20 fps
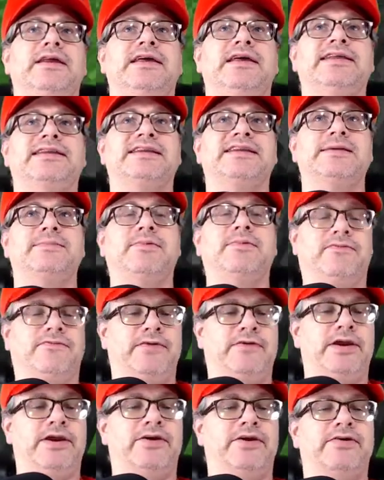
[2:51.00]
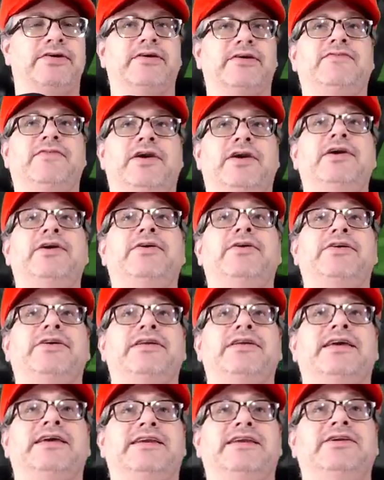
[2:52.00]
And I like to keep it very,
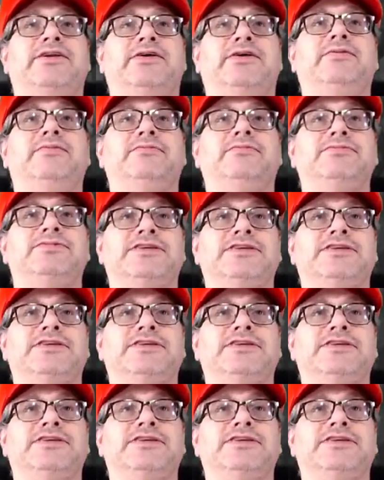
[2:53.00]
very, like, you know,